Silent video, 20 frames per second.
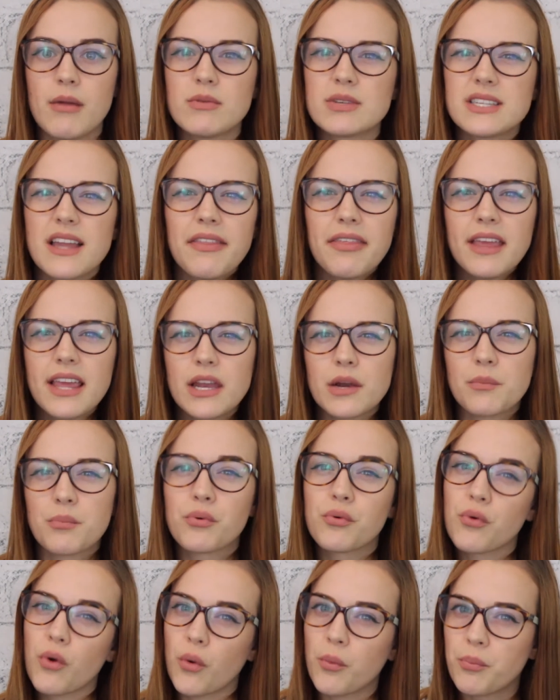It was nothing
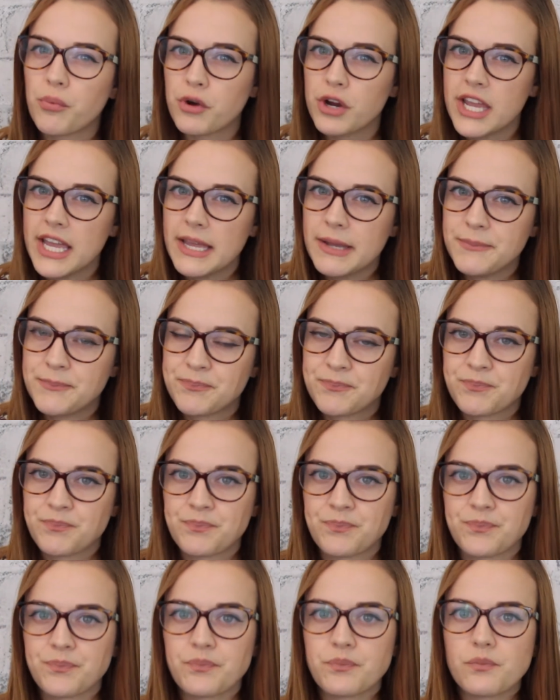inappropriate,
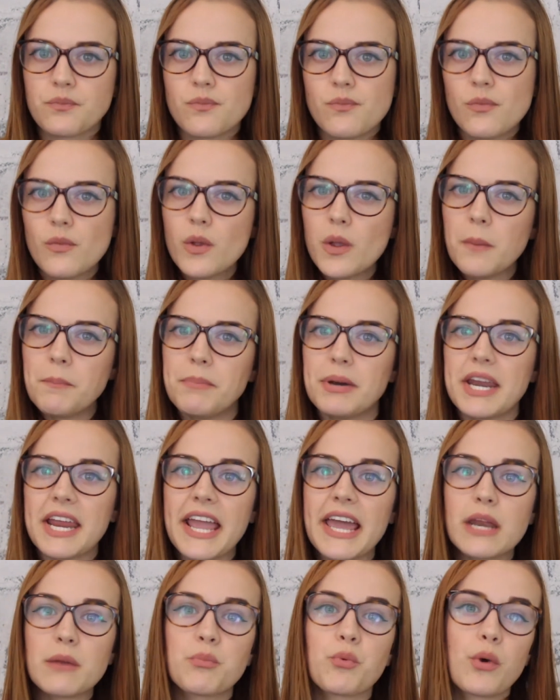but I
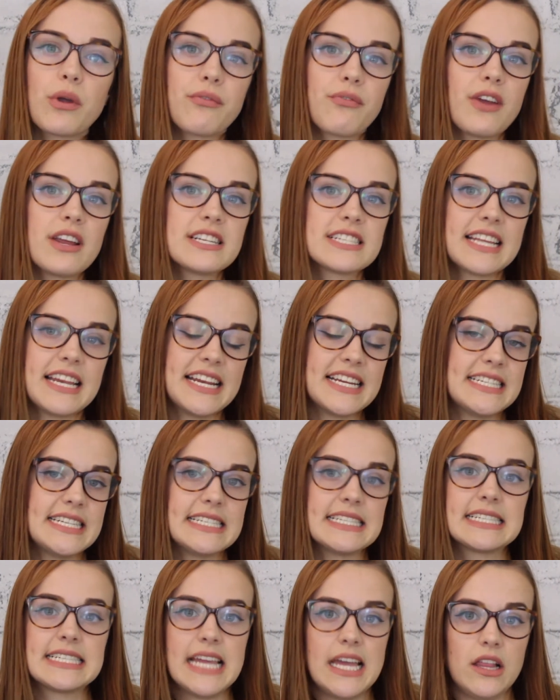had a boyfriend, and I
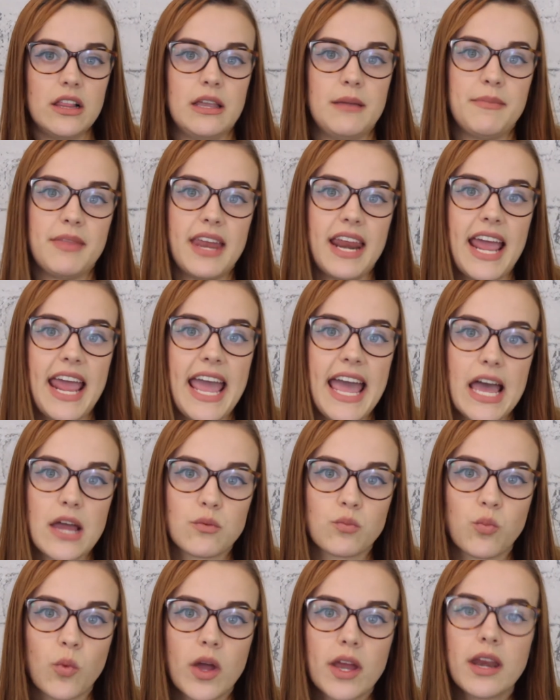didn't tell him that I had
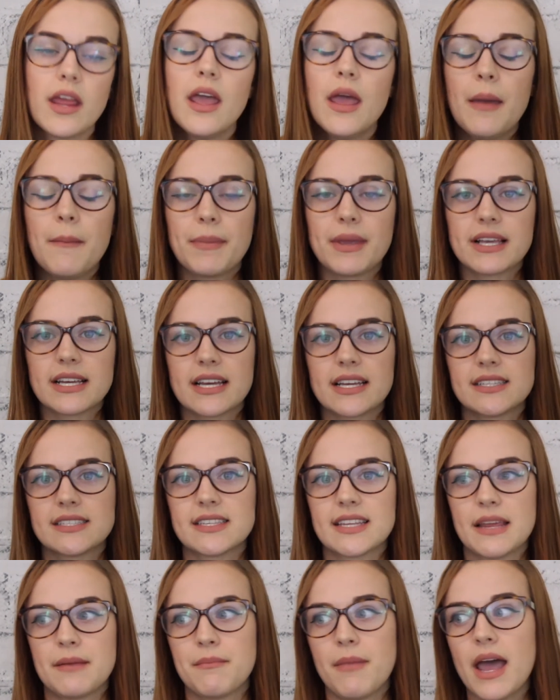one
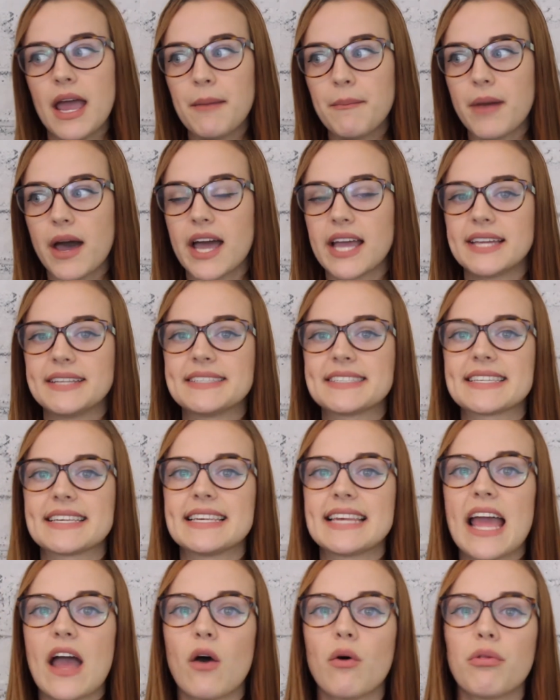because in my mind,
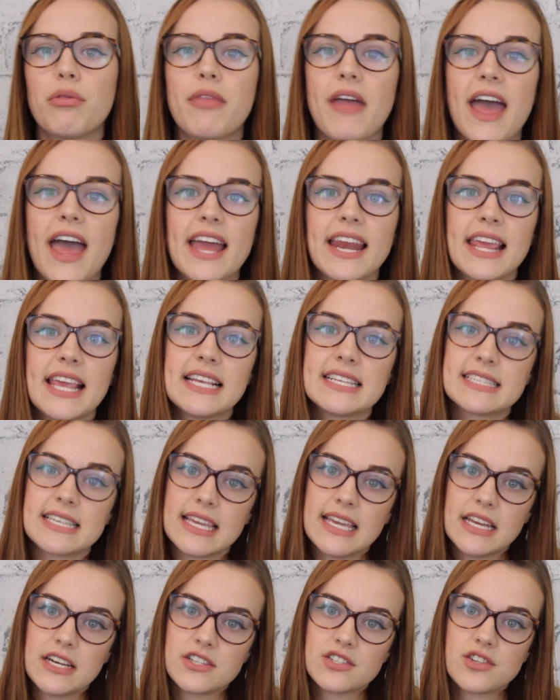now that he's
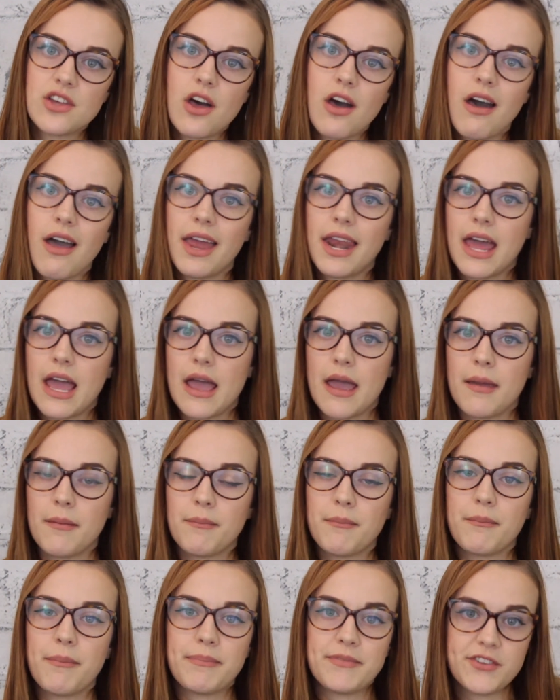at Kennesaw and
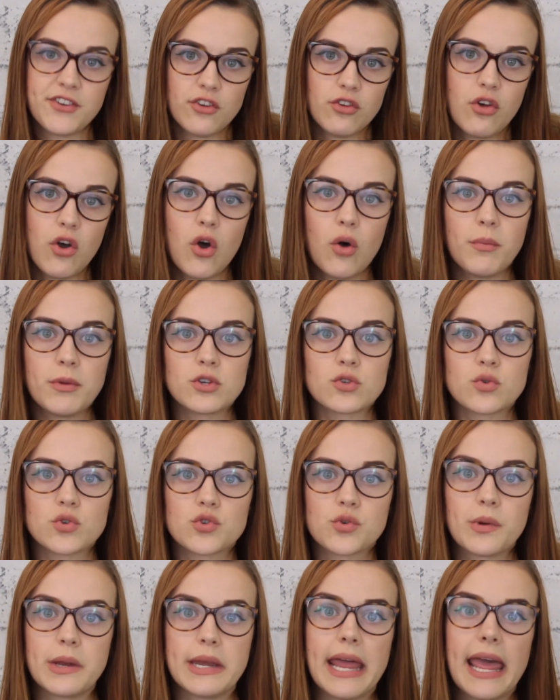I'm still home in
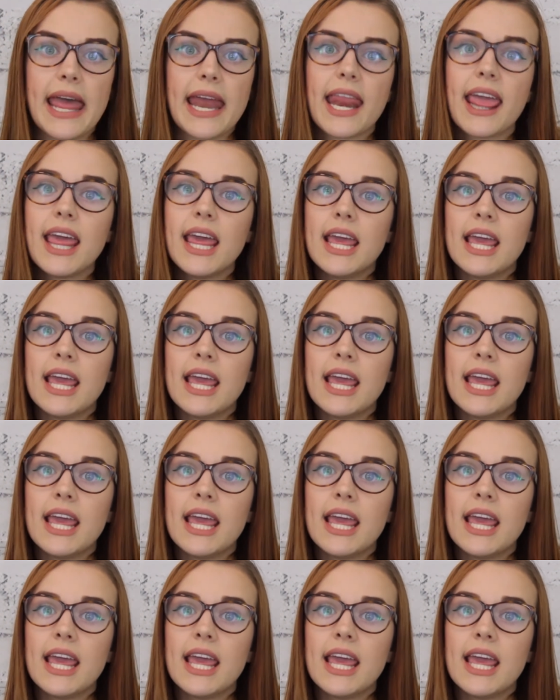Georgia Gwinnett,